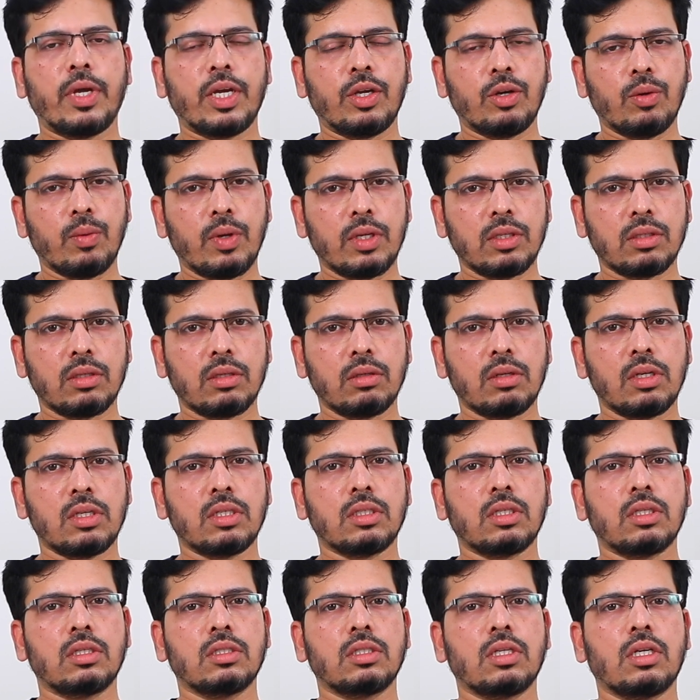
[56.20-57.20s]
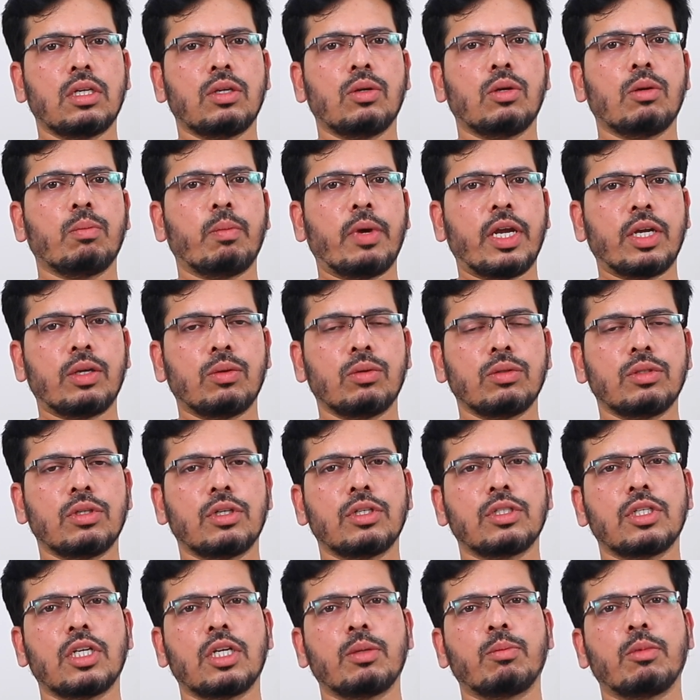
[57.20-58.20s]
Microvascular surgery or
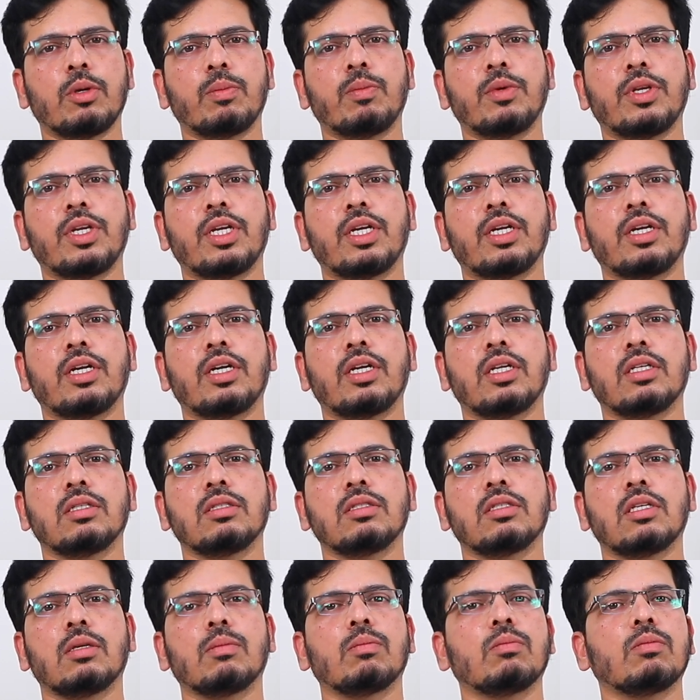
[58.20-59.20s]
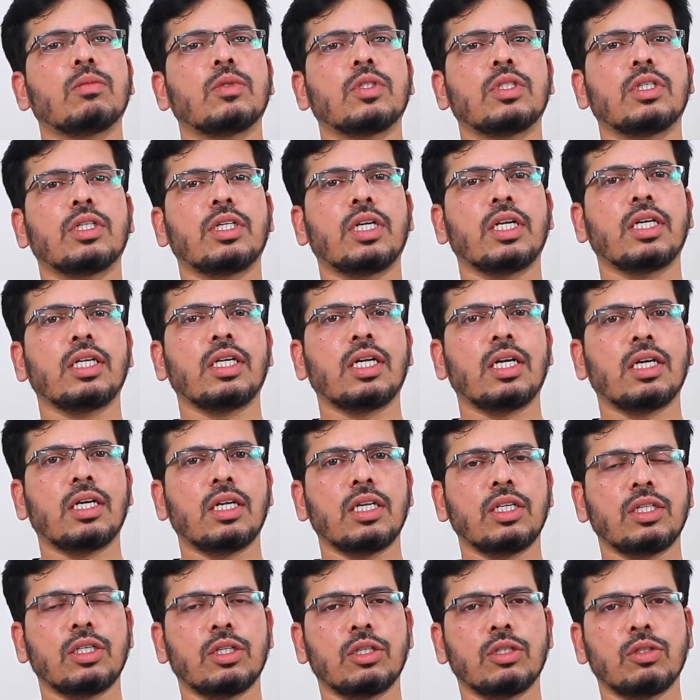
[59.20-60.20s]
microsurgery may be needed in some certain
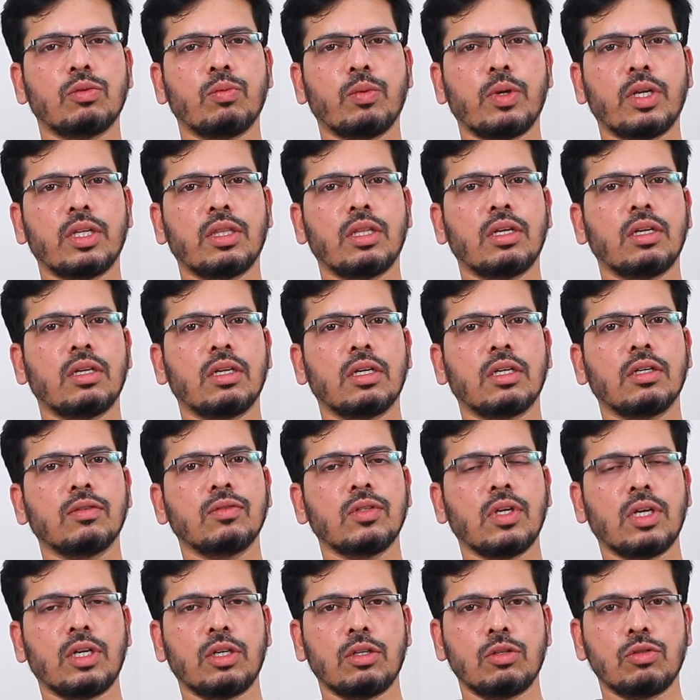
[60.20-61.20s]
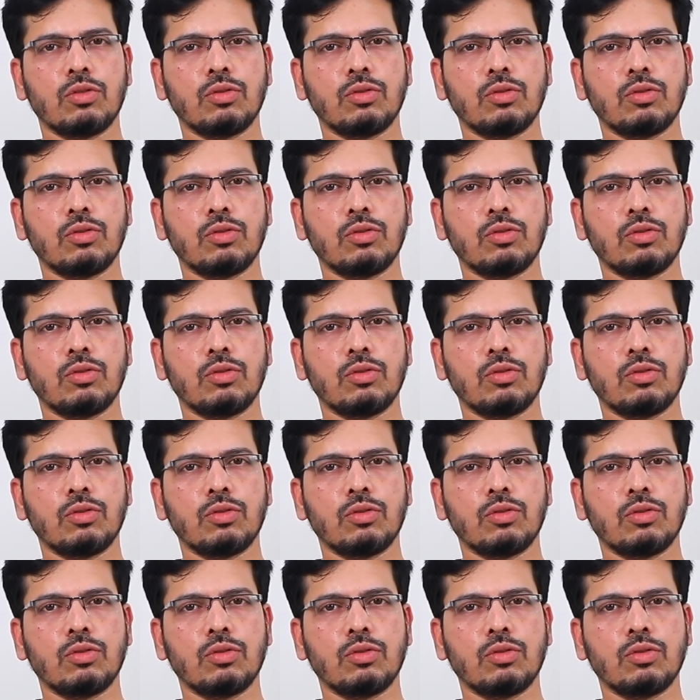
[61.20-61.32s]
conditions where the nerves are